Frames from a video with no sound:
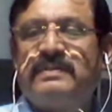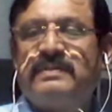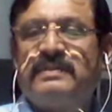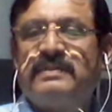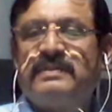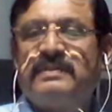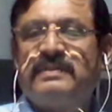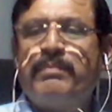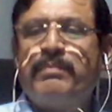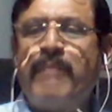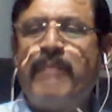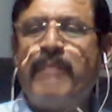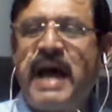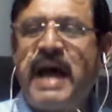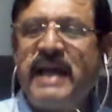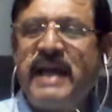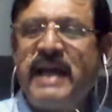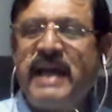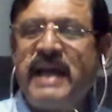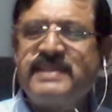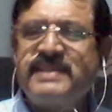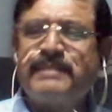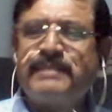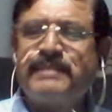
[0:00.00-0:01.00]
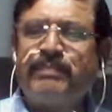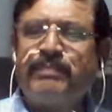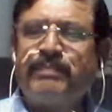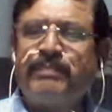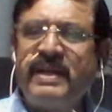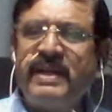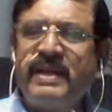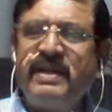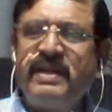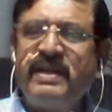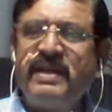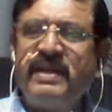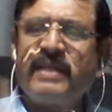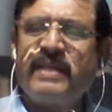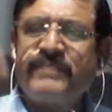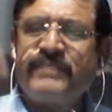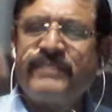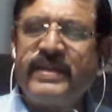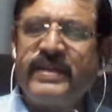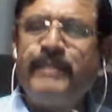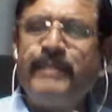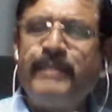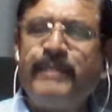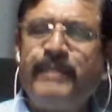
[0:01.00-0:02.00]
Man is a bundle of
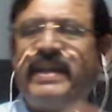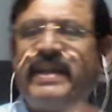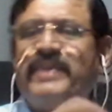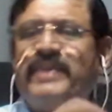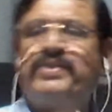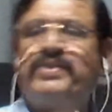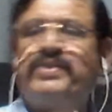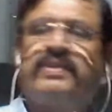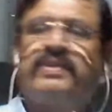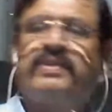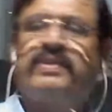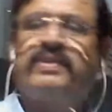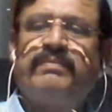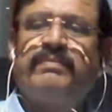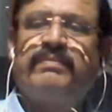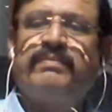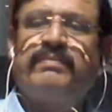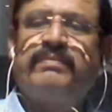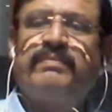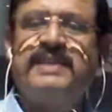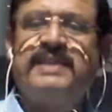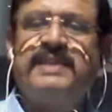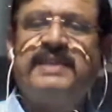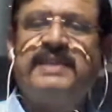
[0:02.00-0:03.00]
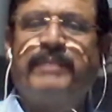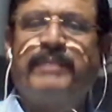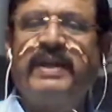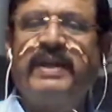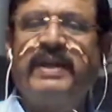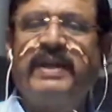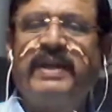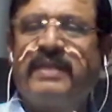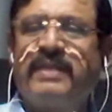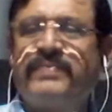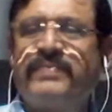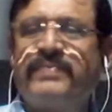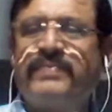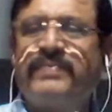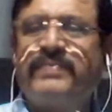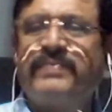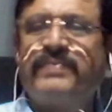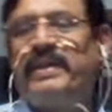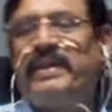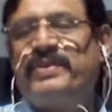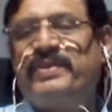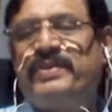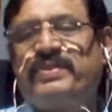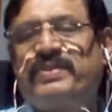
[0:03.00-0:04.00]
imitation. Man is a bundle of
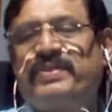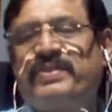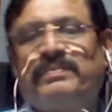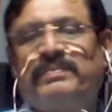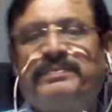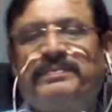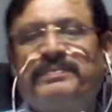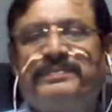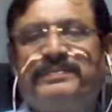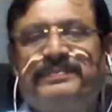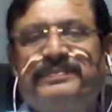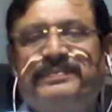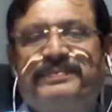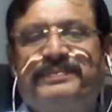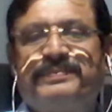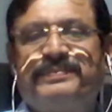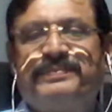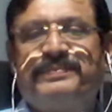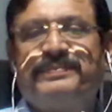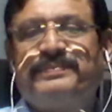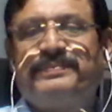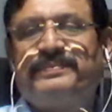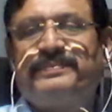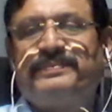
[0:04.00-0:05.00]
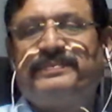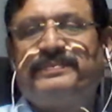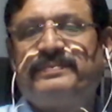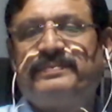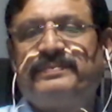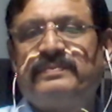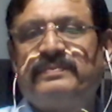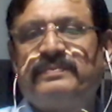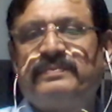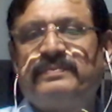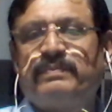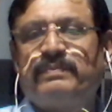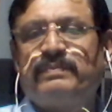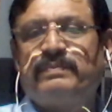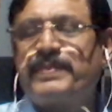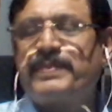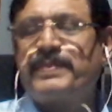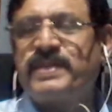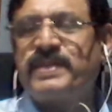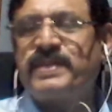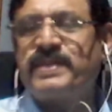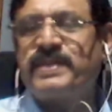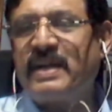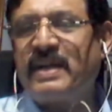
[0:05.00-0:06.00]
imitation.
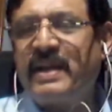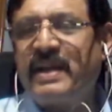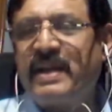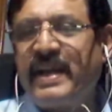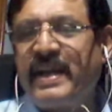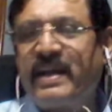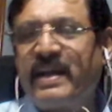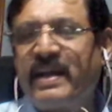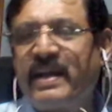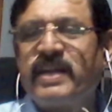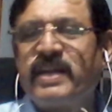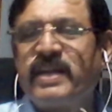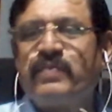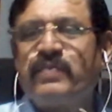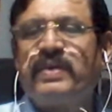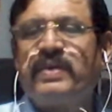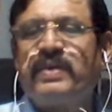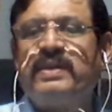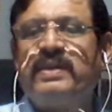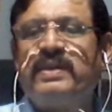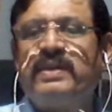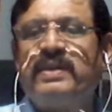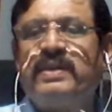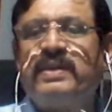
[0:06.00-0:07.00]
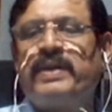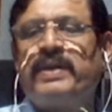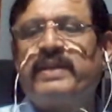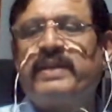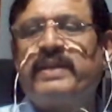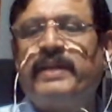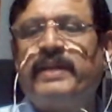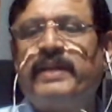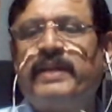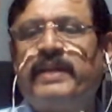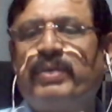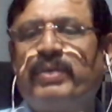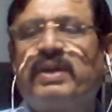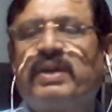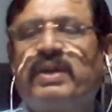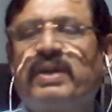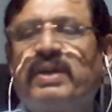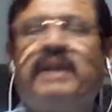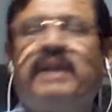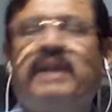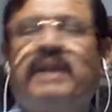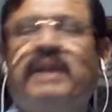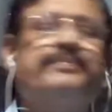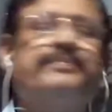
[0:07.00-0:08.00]
Professor Tade had written one important book
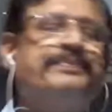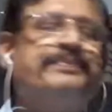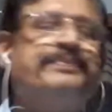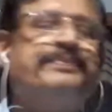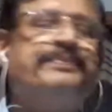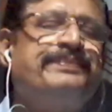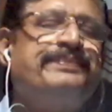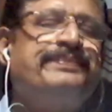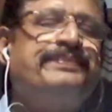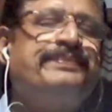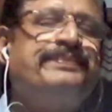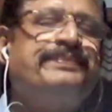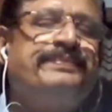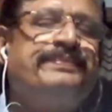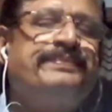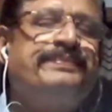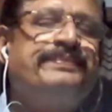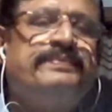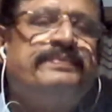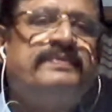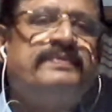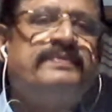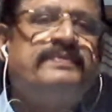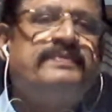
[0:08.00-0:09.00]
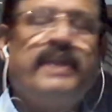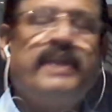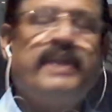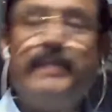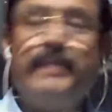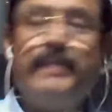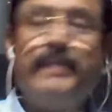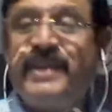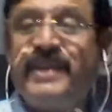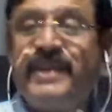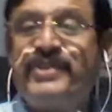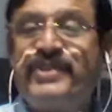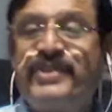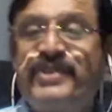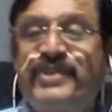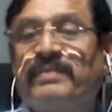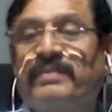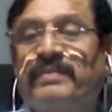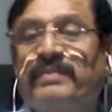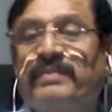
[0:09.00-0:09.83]
on imitation.